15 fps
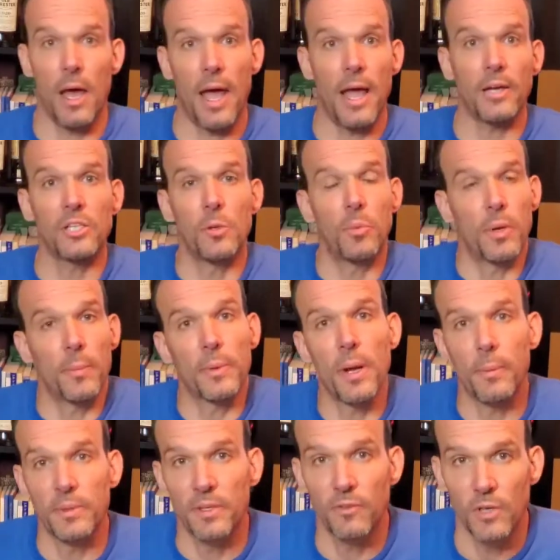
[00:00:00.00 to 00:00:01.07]
I actually put up a
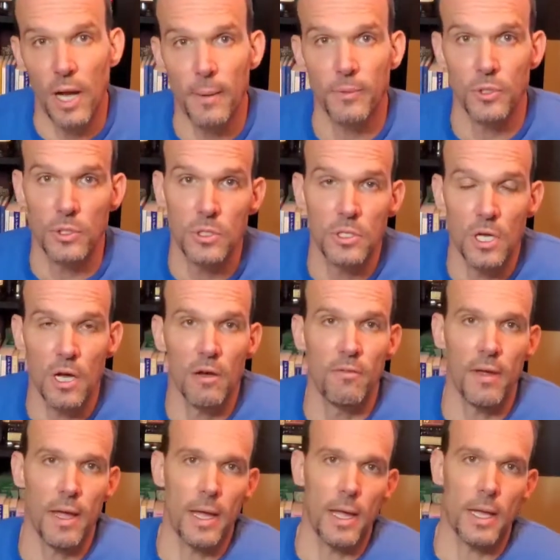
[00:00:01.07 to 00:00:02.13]
couple different options
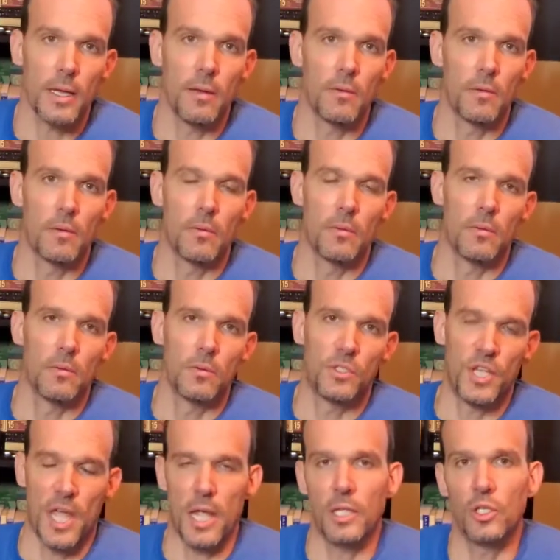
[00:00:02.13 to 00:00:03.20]
of a
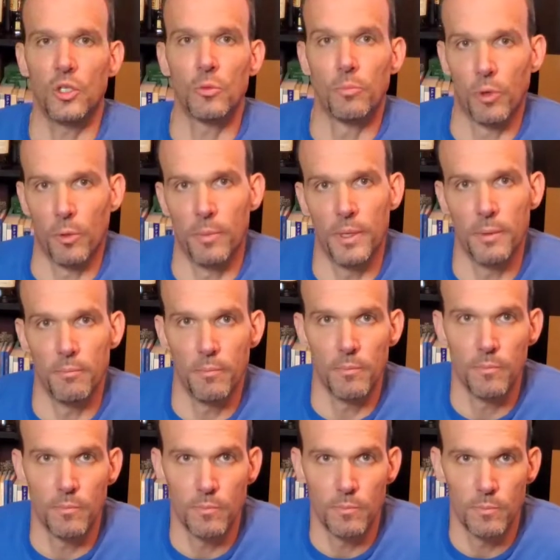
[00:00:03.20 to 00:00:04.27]
10 year bourbon
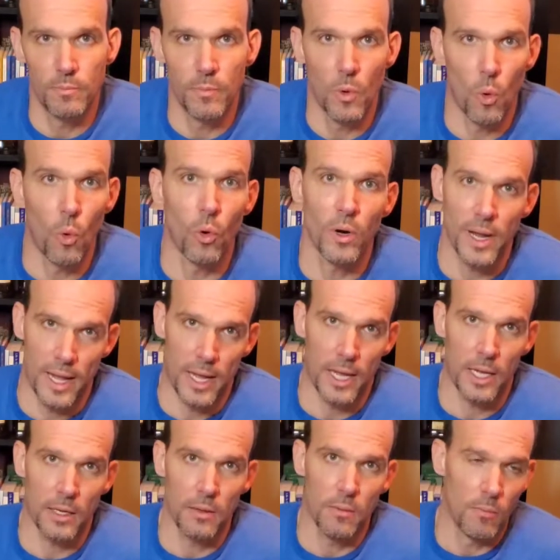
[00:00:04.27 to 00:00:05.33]
or
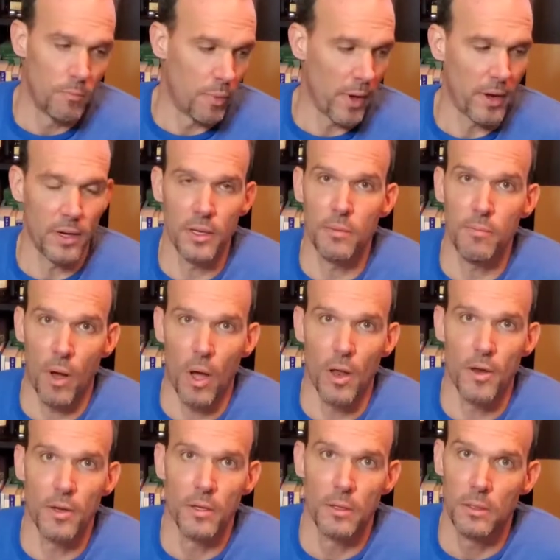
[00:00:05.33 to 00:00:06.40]
a bottled in
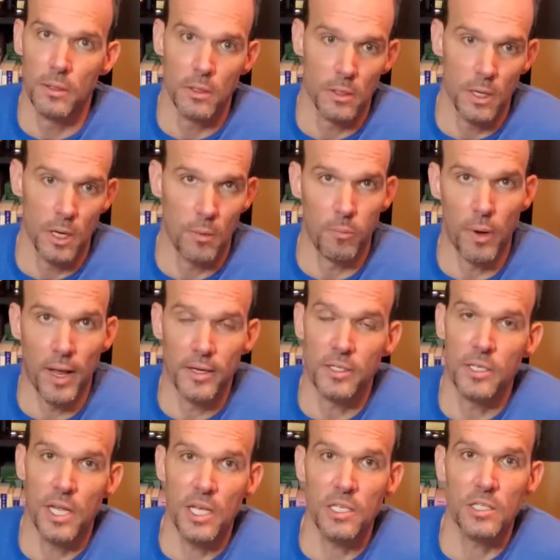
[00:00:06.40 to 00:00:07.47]
bond uh, blind
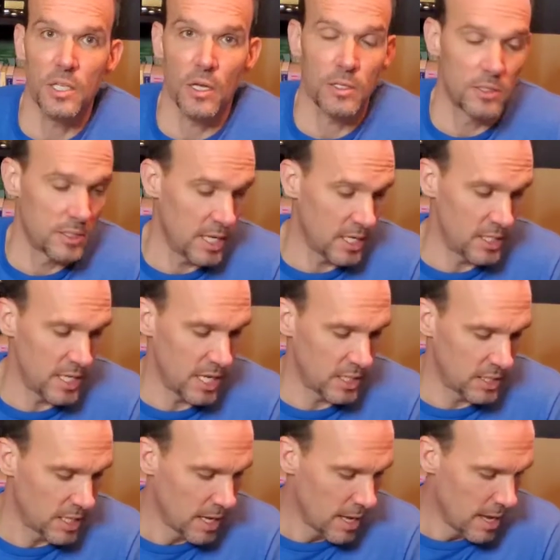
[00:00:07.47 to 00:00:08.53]
taste, uh, taste
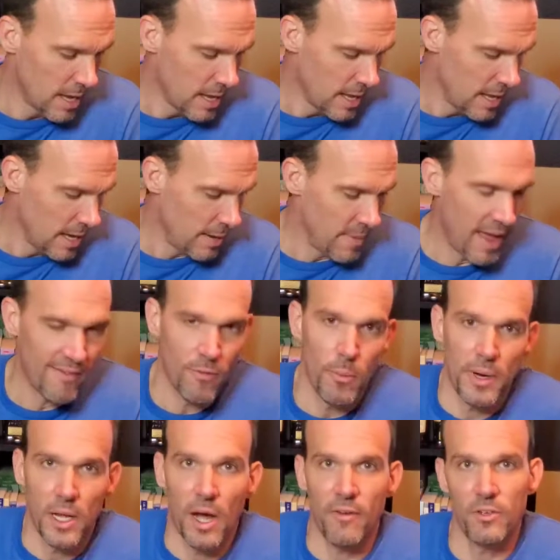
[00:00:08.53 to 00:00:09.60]
test. Uh,
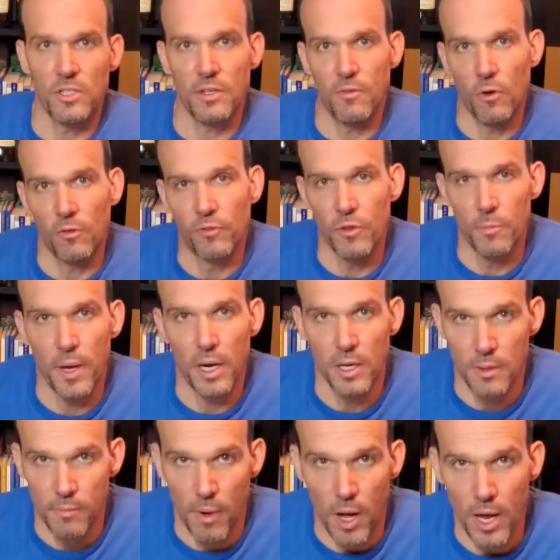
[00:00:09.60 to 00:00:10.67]
everybody obviously voted for the
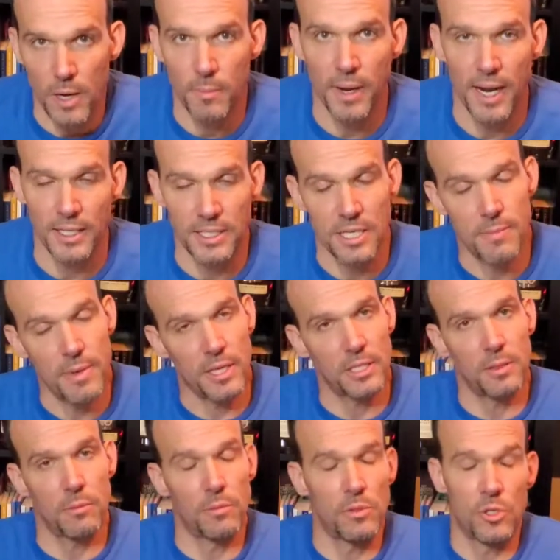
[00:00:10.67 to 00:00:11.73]
bottle in bond, but I did make a
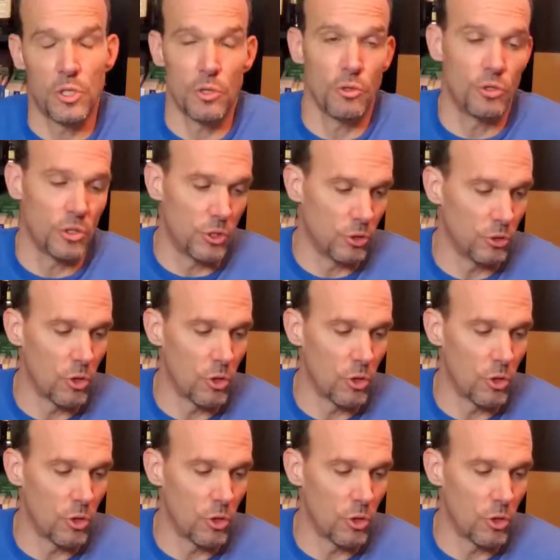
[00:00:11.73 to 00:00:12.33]
substitution.